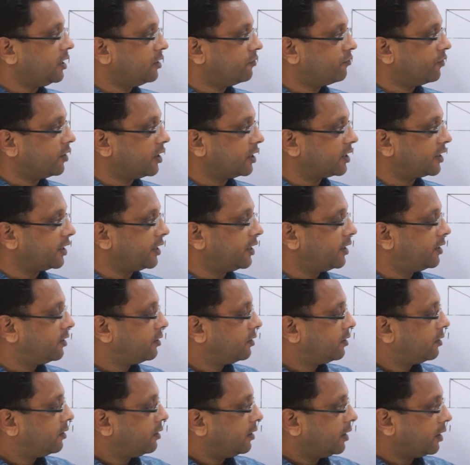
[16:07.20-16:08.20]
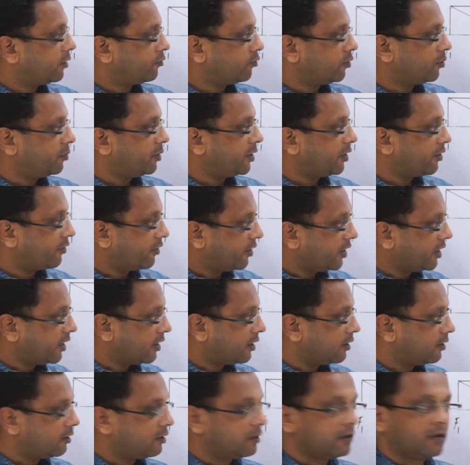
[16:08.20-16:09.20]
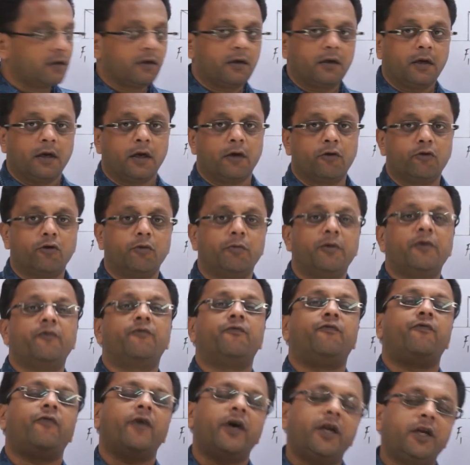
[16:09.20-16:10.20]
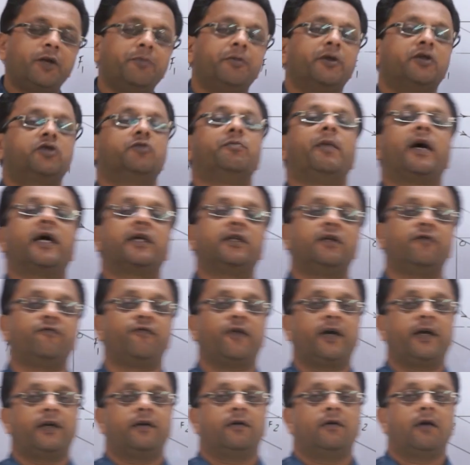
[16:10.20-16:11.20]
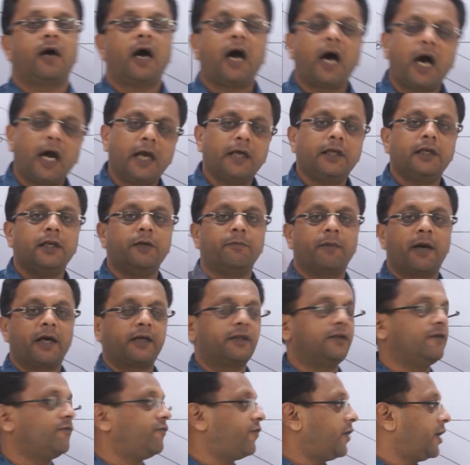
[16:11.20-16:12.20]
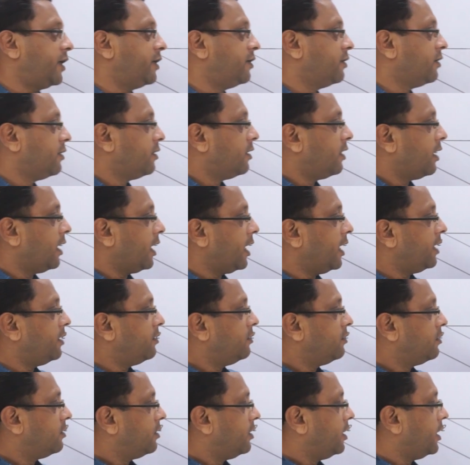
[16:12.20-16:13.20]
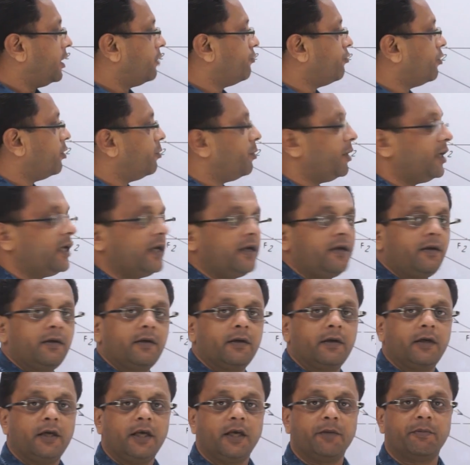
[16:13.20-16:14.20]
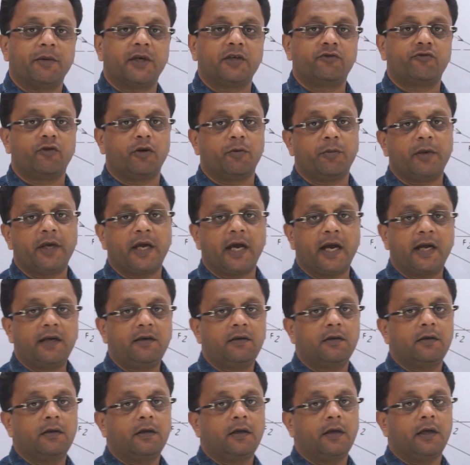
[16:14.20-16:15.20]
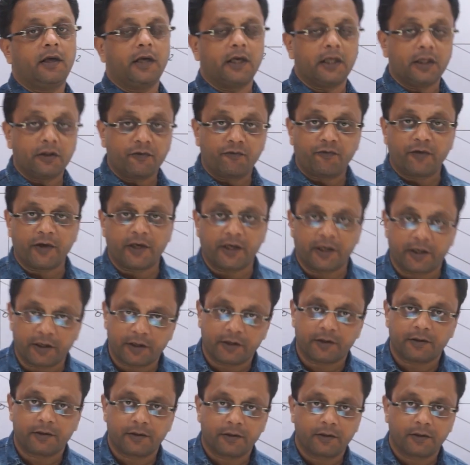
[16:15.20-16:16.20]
inverted, it will be real, it will be very much magnified, highly magnified, and it will be, image will be at infinity.